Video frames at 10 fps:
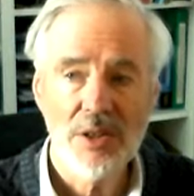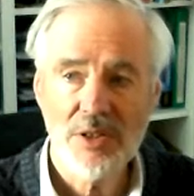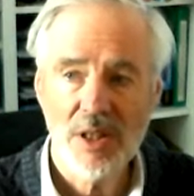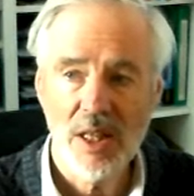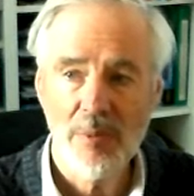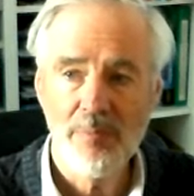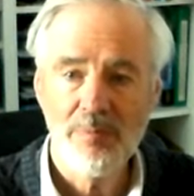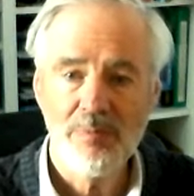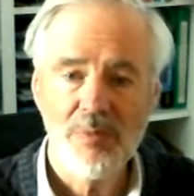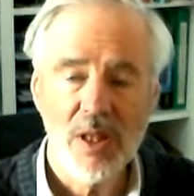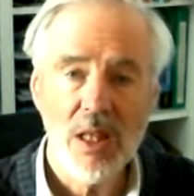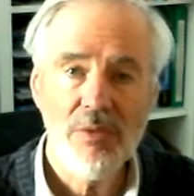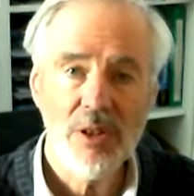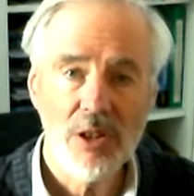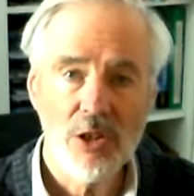the same,
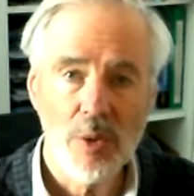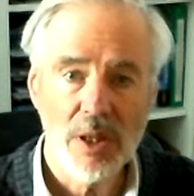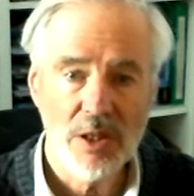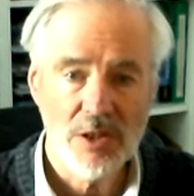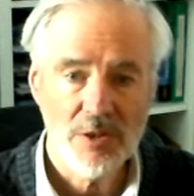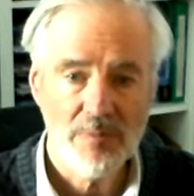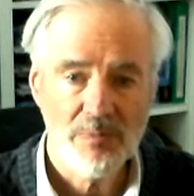even in twins.